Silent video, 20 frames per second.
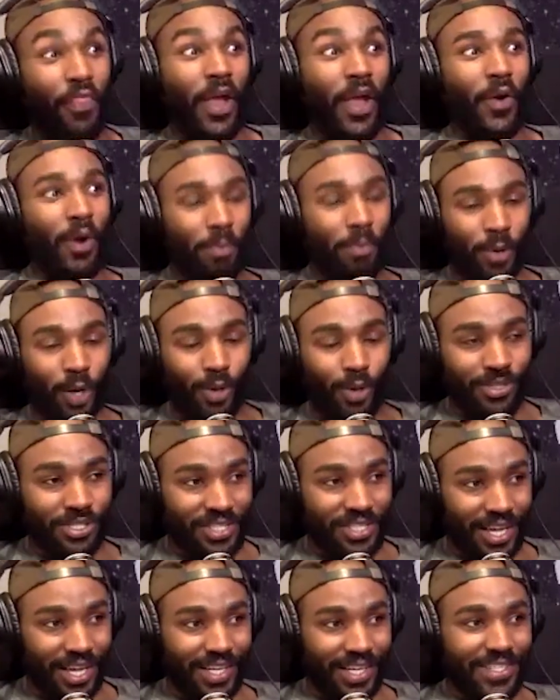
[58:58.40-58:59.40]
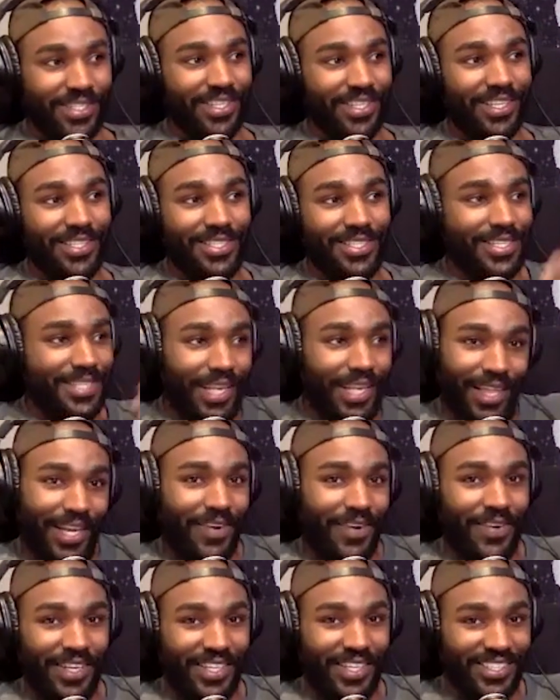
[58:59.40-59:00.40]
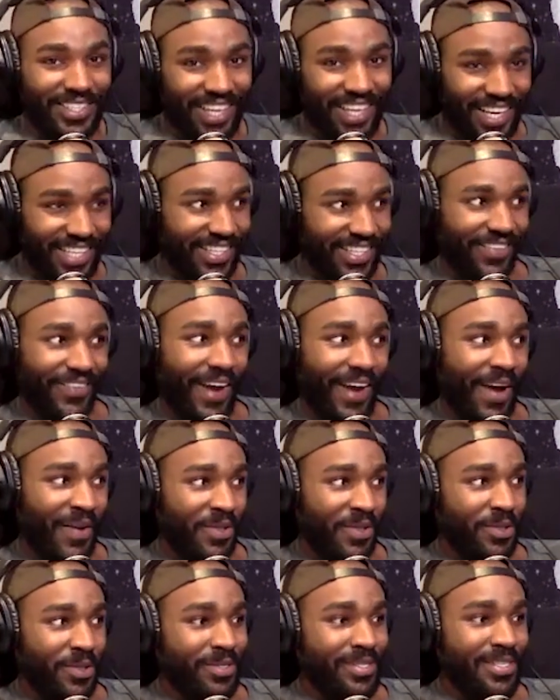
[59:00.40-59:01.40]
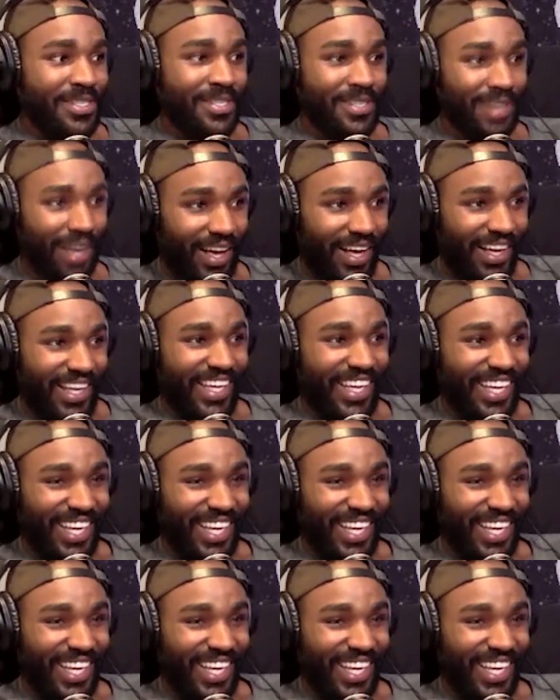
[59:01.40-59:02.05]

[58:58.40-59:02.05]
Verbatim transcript: their approach that it's it's just hilarious. It's like, wow, yeah. you suck.